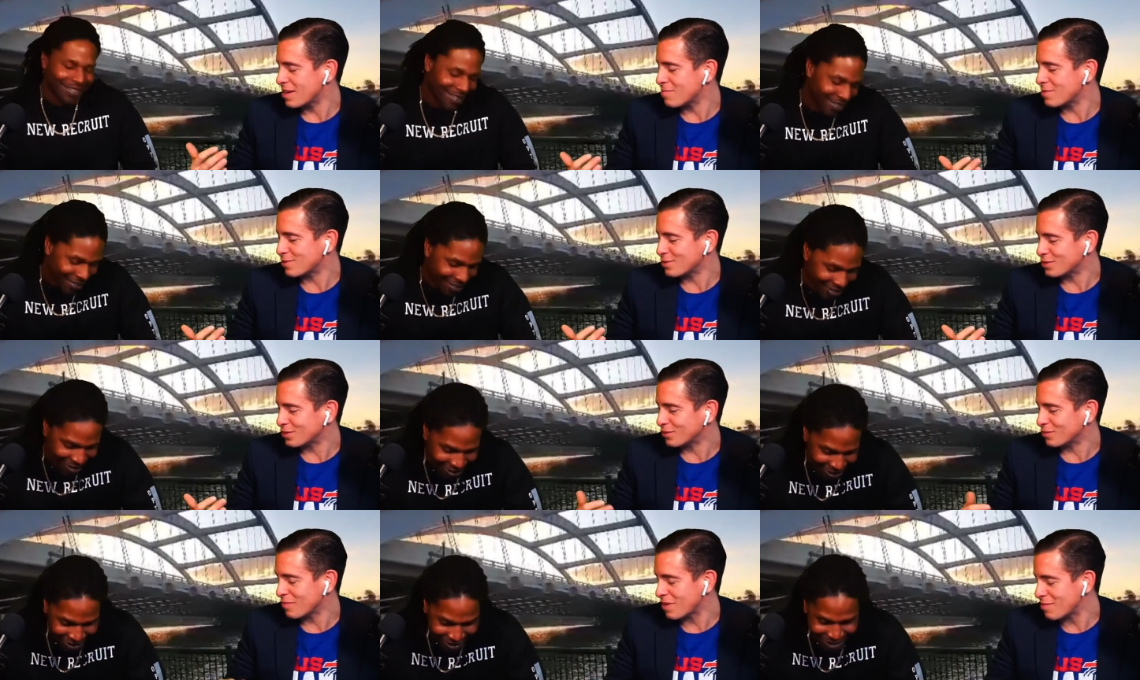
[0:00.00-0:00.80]
Speaker 1: maybe there's
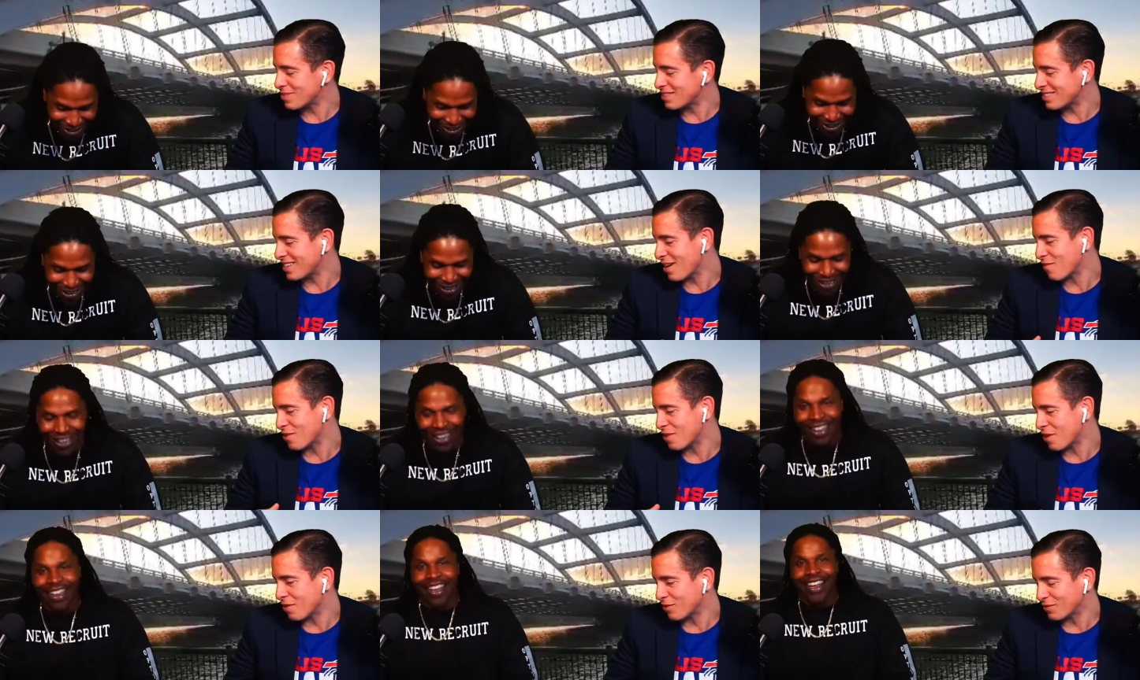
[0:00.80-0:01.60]
still maybe you
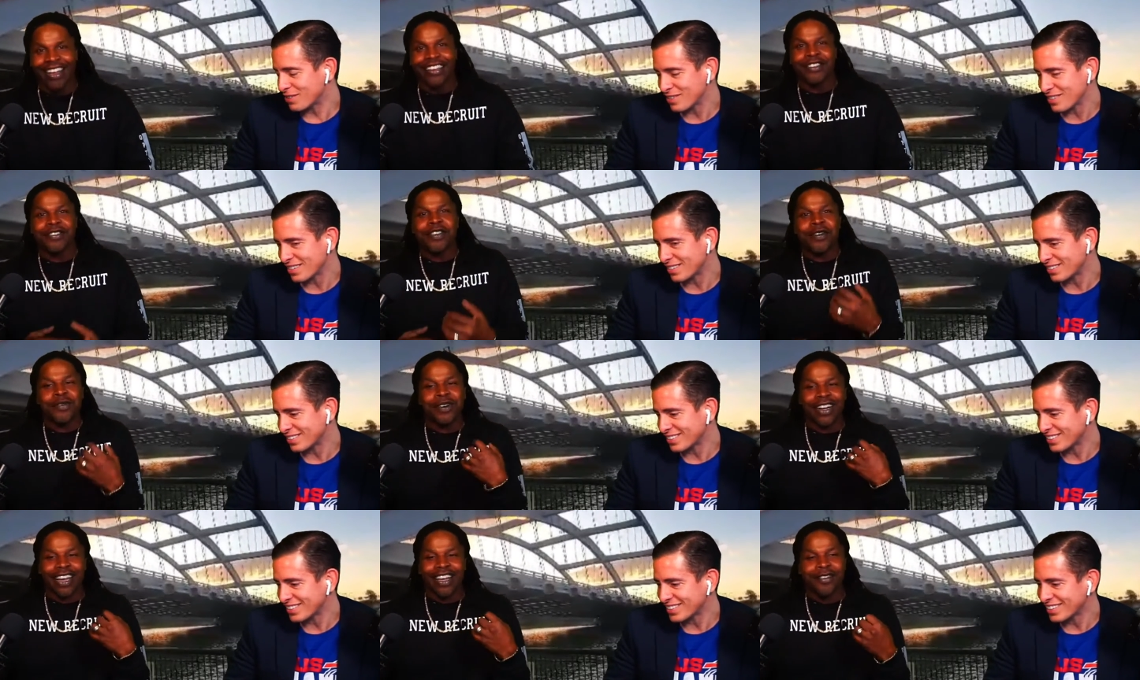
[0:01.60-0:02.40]
never know. You
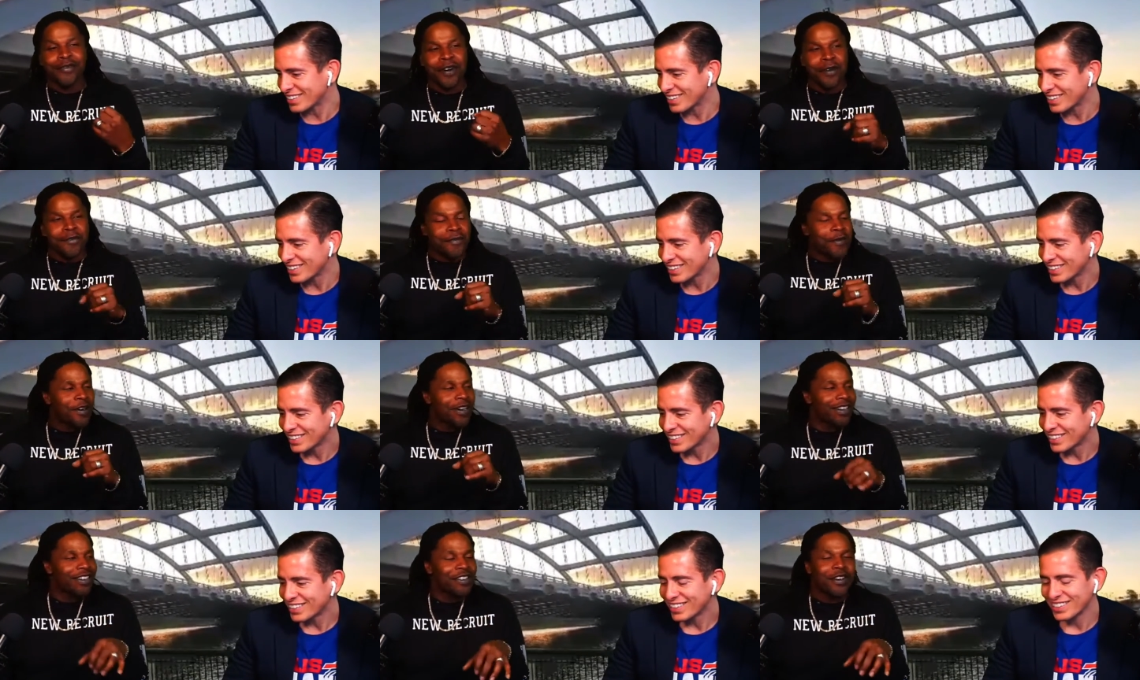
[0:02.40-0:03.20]
Speaker 2: know what? At one
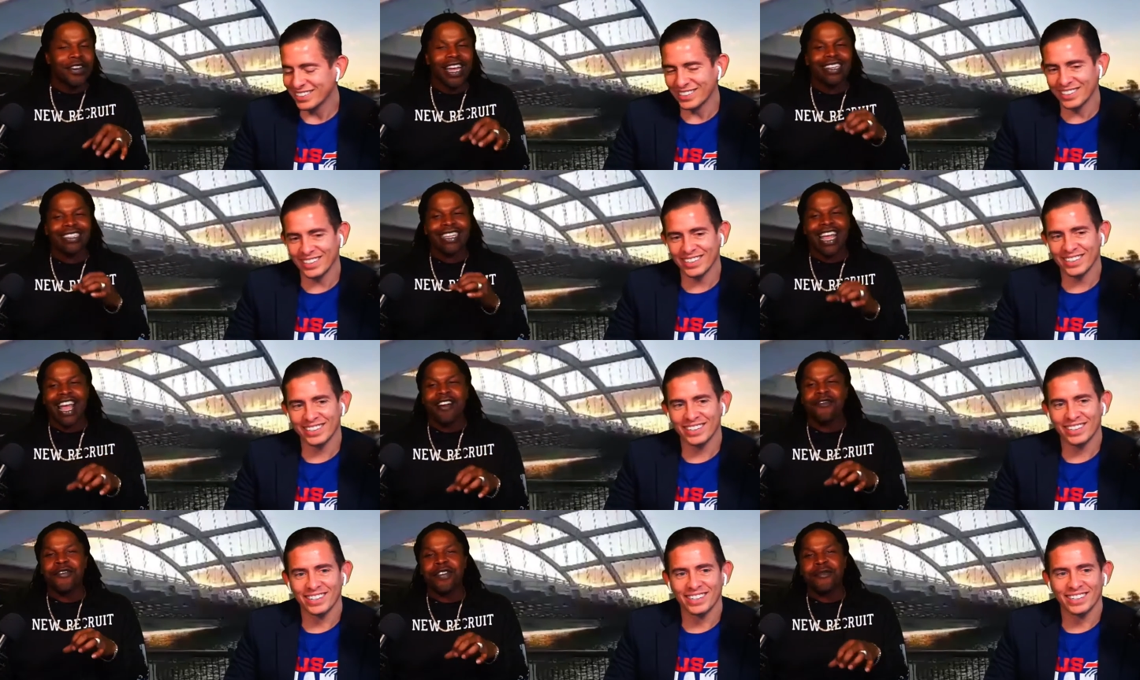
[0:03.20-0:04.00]
point, you know that's
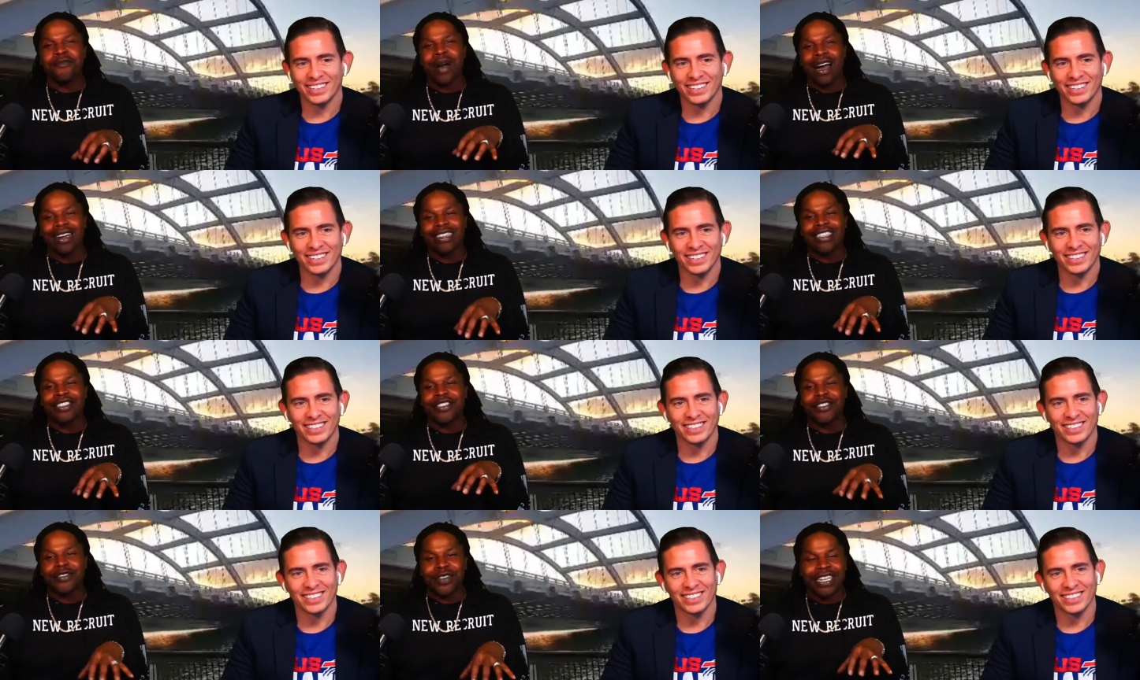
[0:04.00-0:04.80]

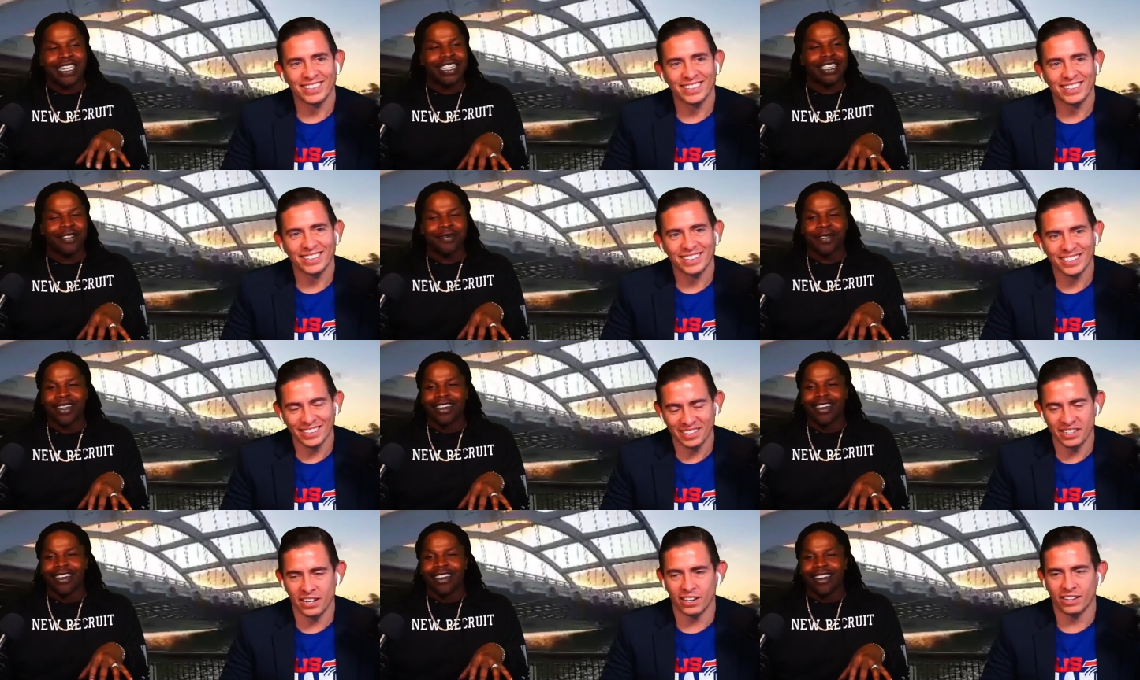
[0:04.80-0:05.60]
everybody's dream.
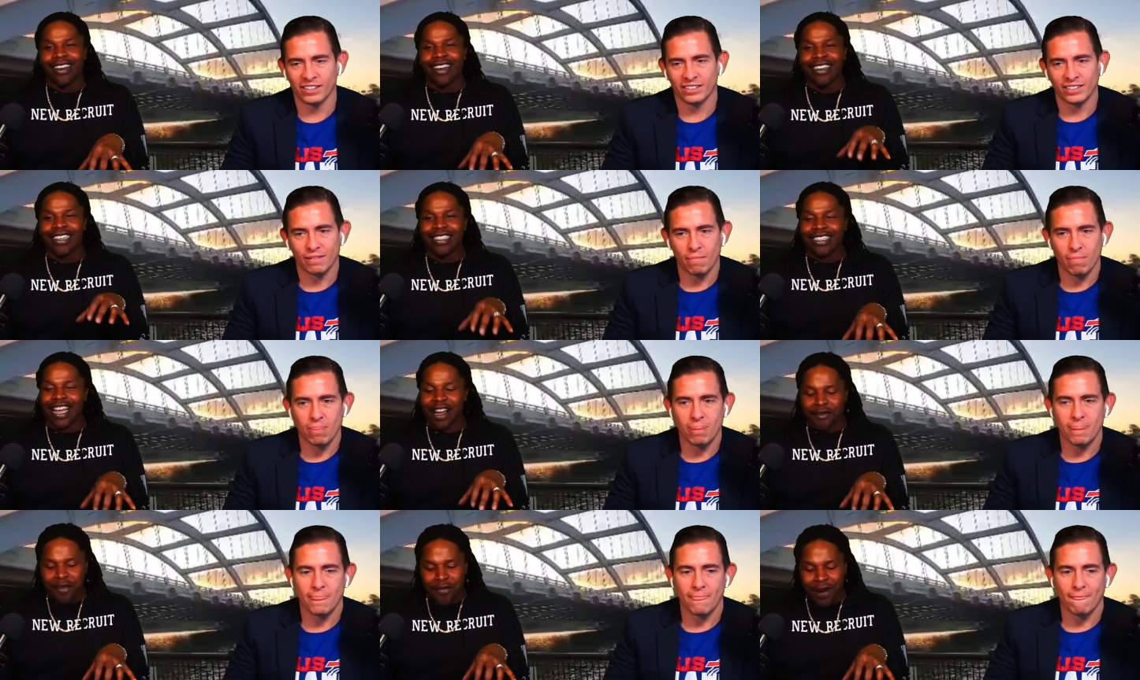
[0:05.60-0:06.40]
Yeah. And it's
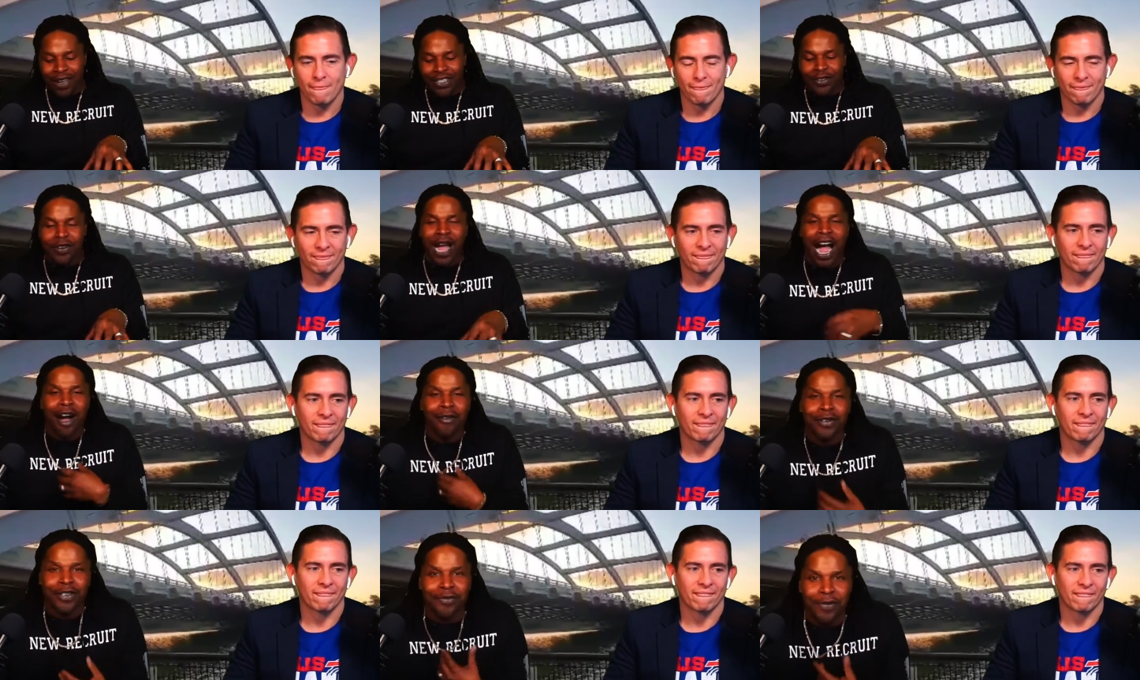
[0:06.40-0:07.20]
everybody's dream.
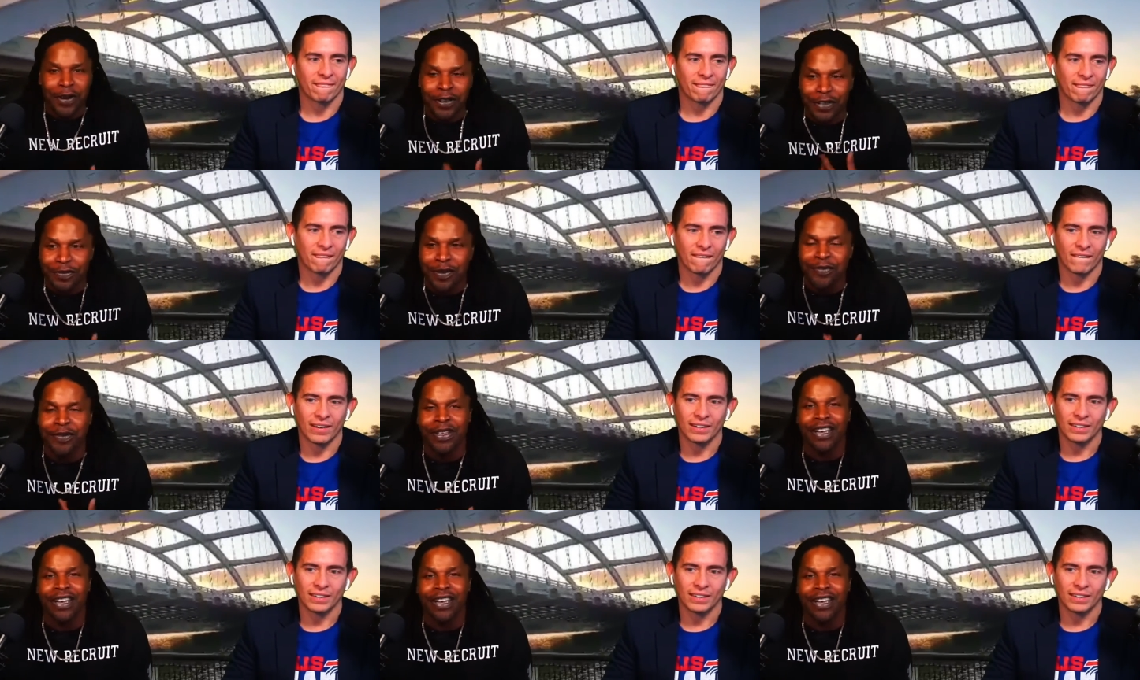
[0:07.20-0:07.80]
I was supposed to be